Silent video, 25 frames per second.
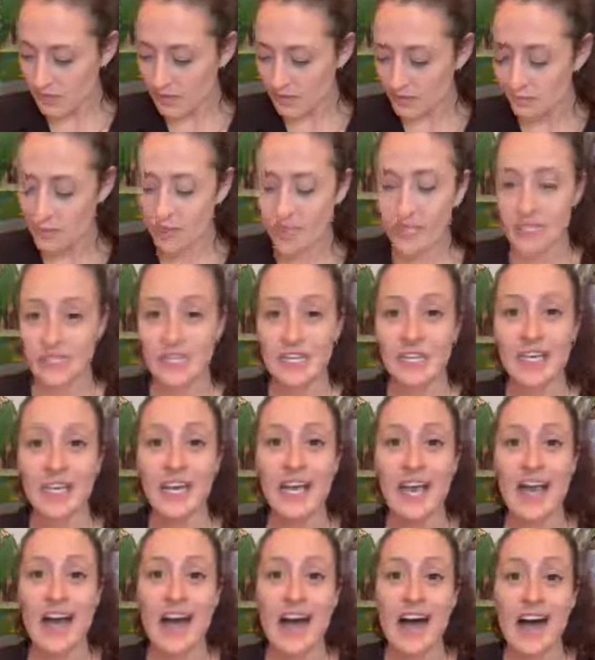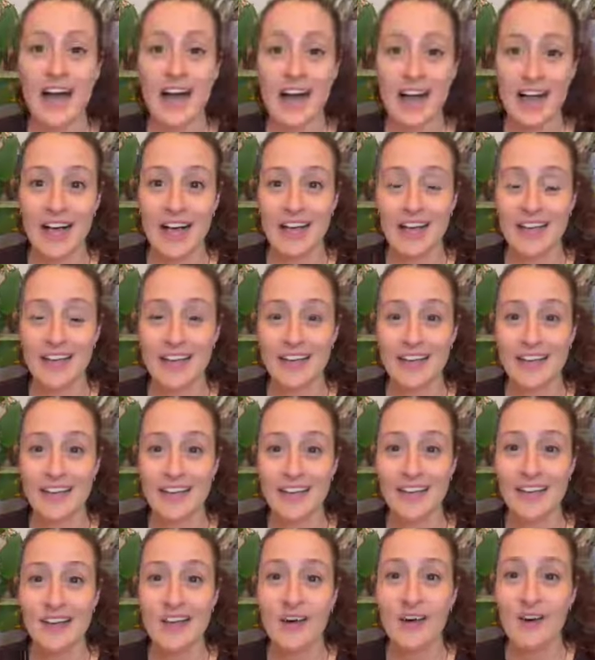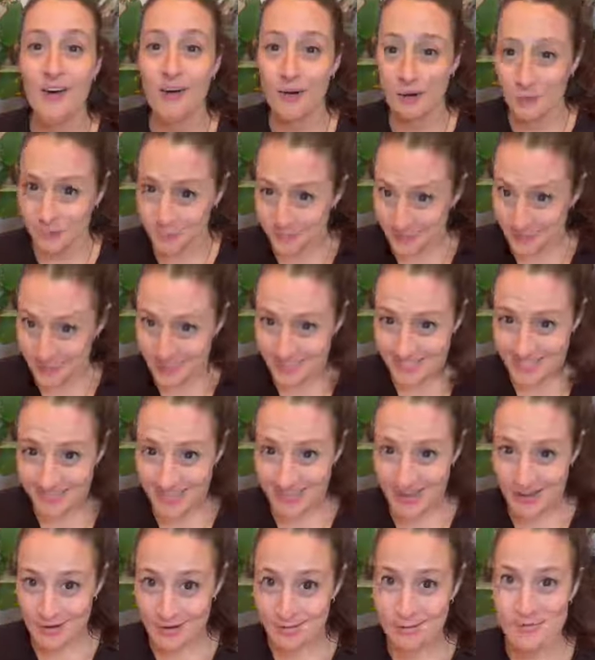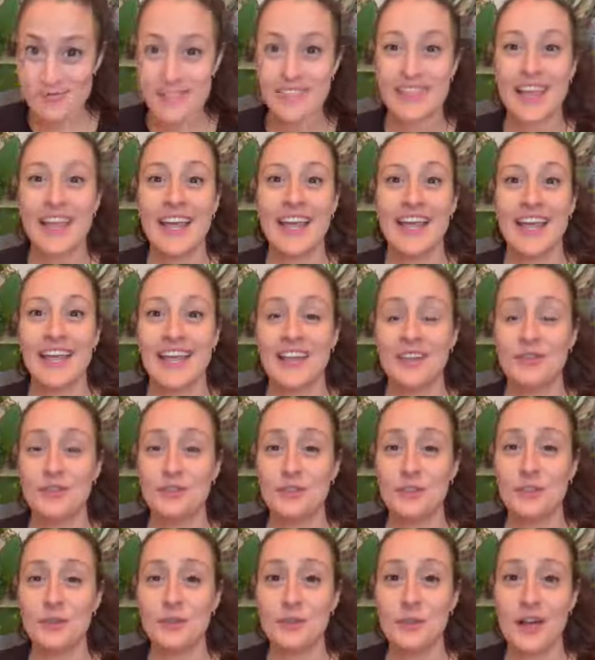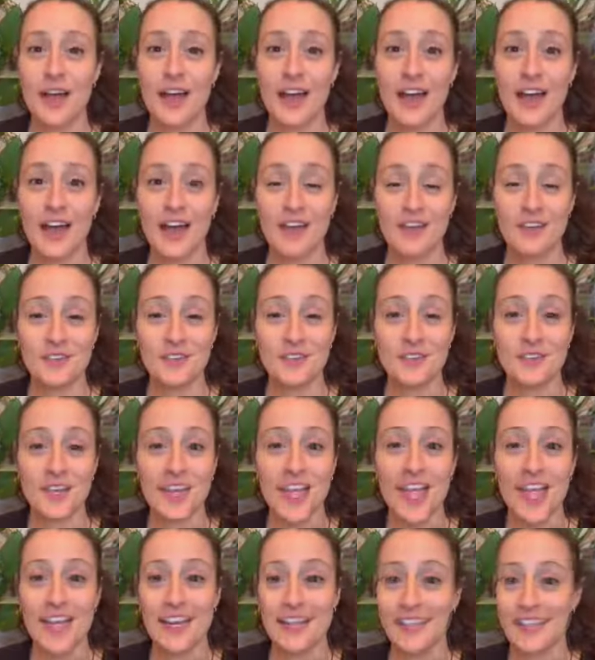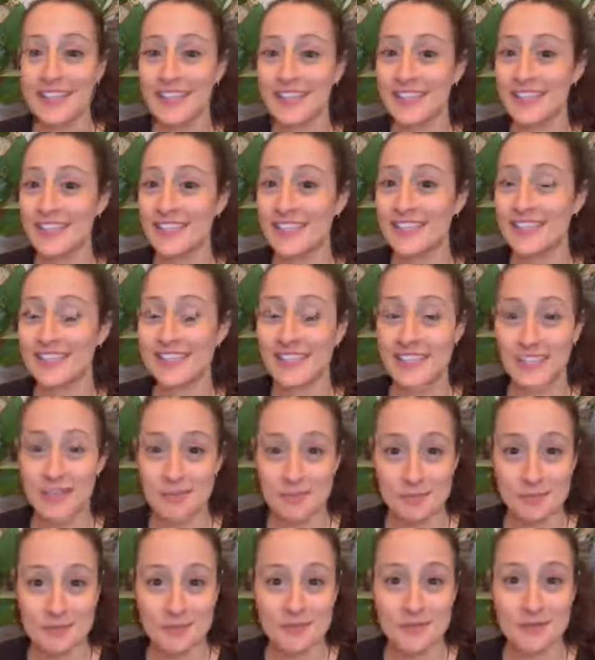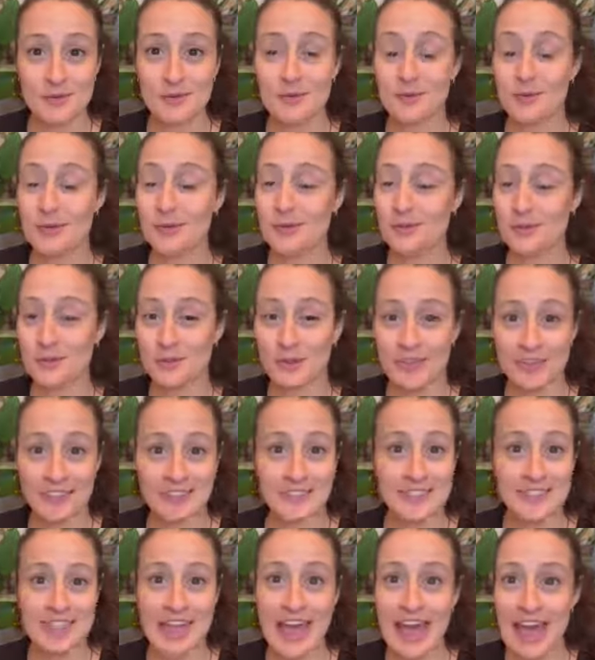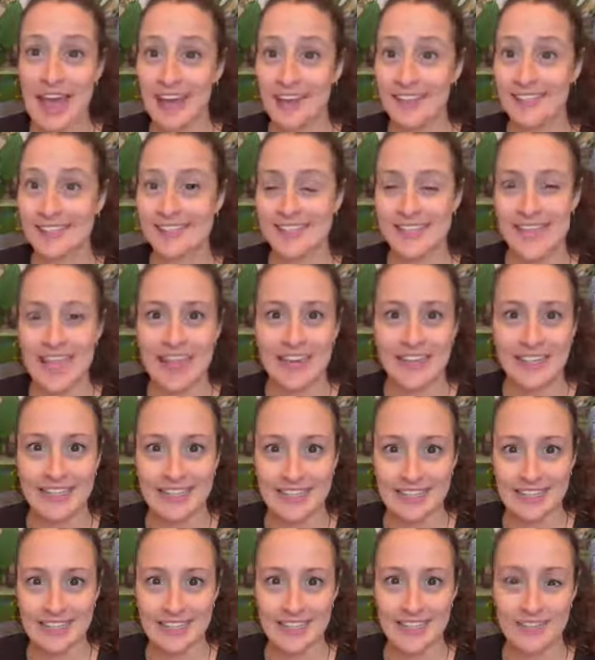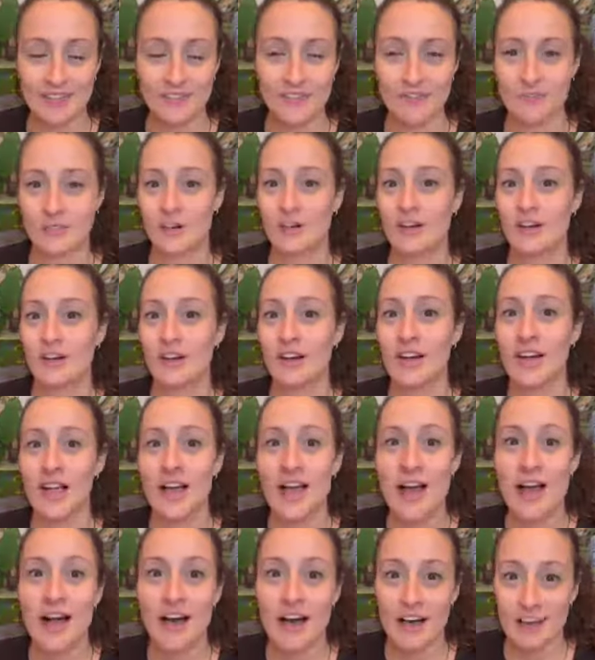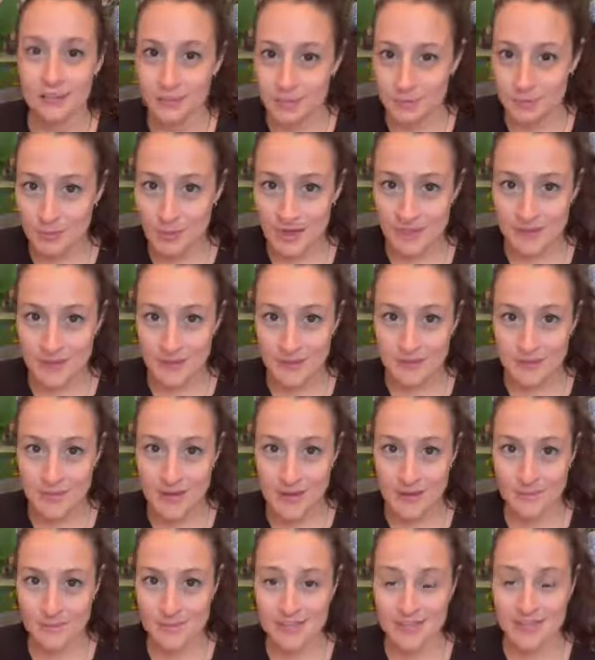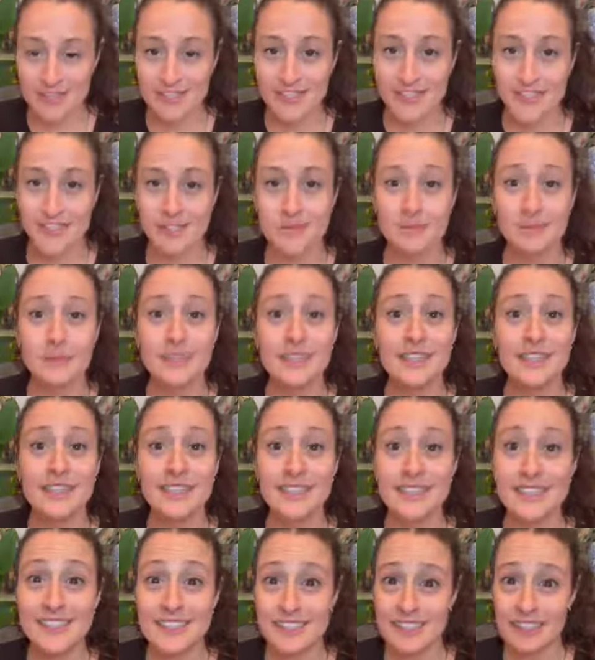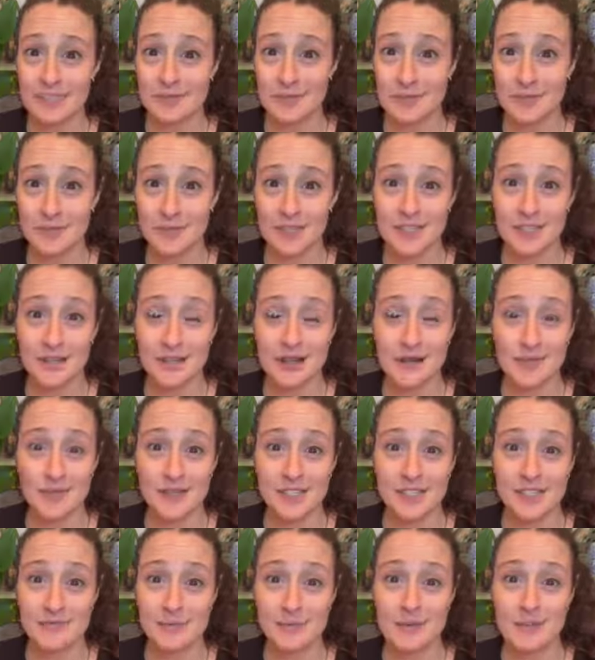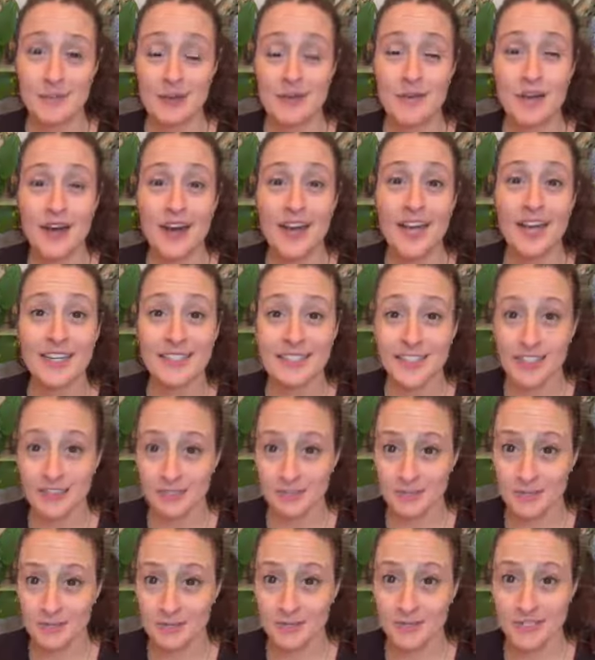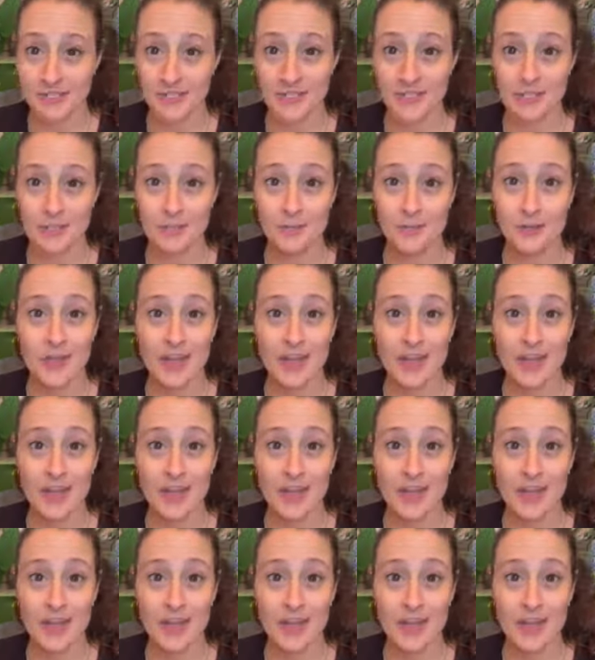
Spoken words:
But I hope that this helps. If you have any tips or tricks, hacks, anything for other pregnant mamas, please leave them in the comments below. I'd love to read them.